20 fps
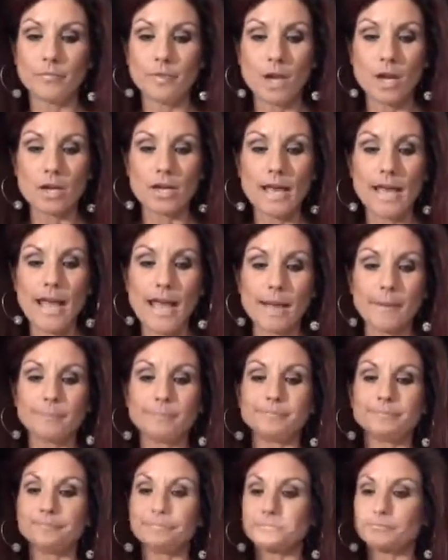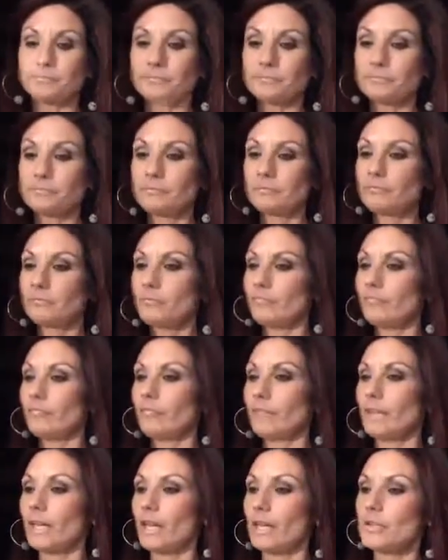Okay.
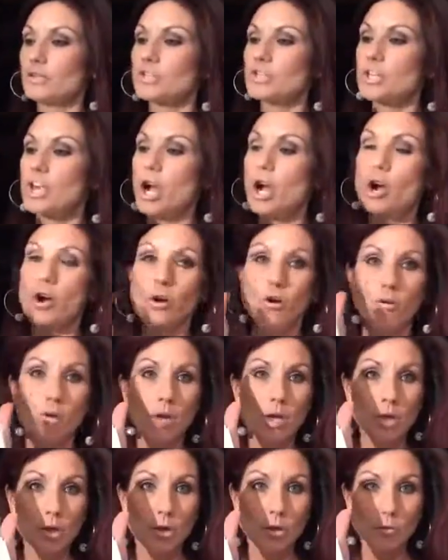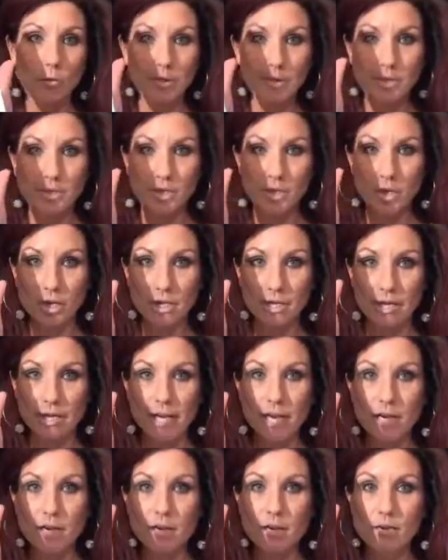So we started
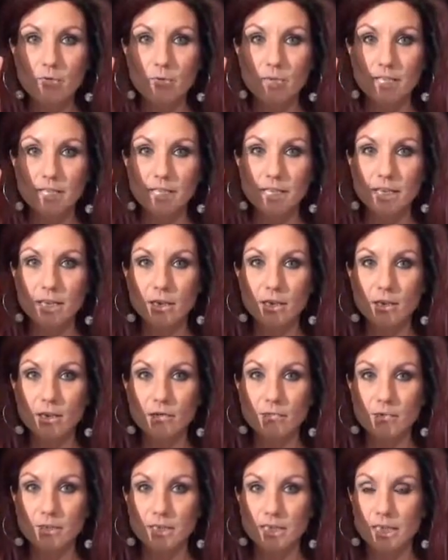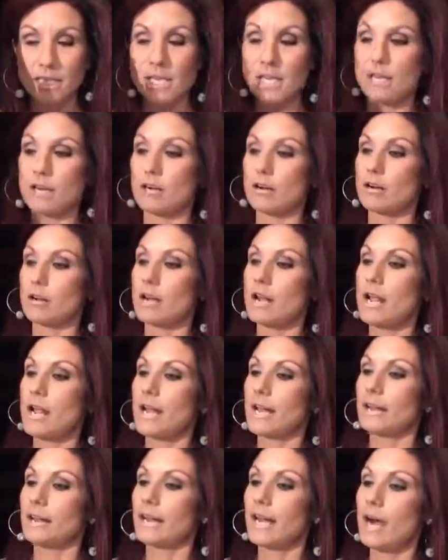here, went to here, went to here.
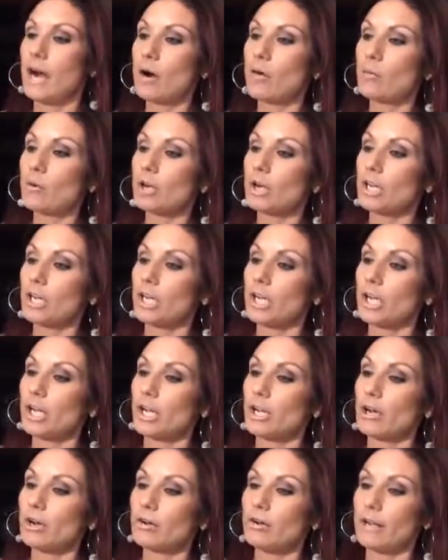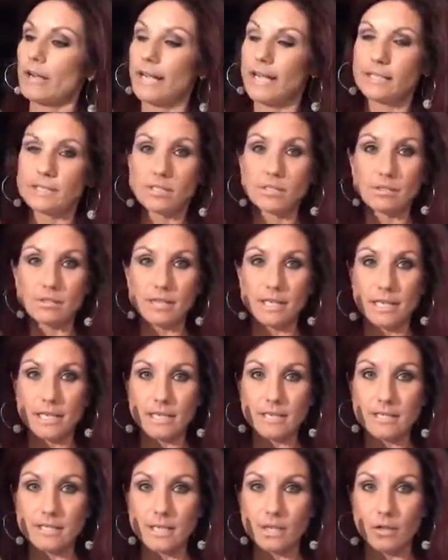Now we're going to go into
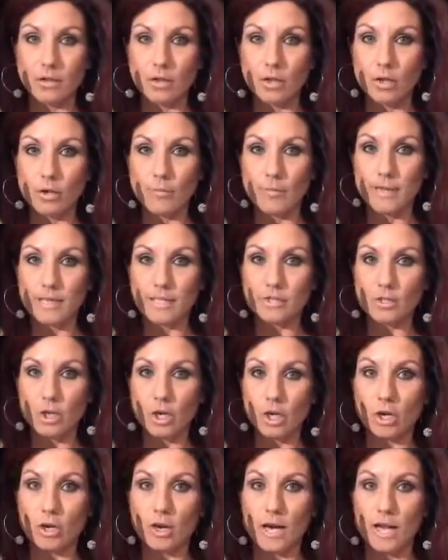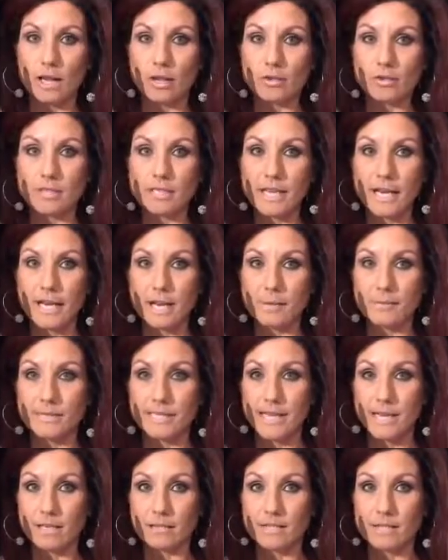these little bit of darker colors, and I'm
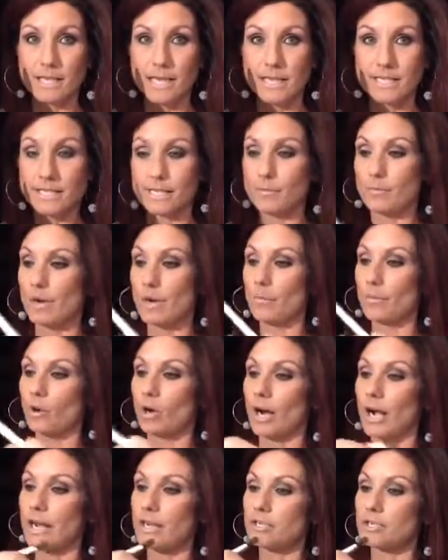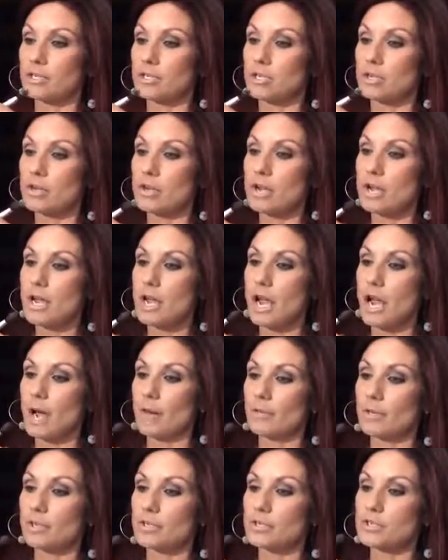downsizing my brush.
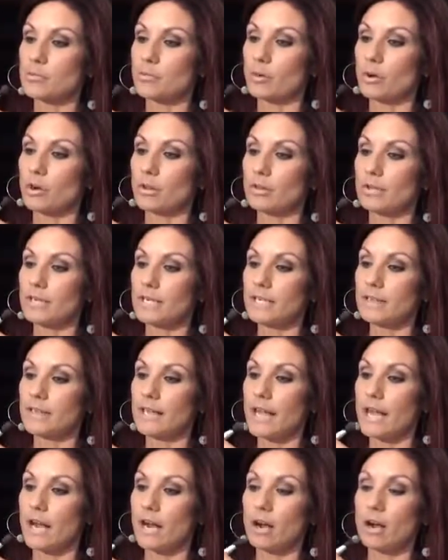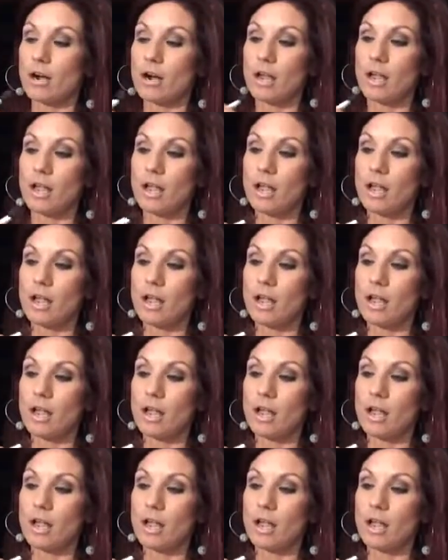I'm going to swirl it in there.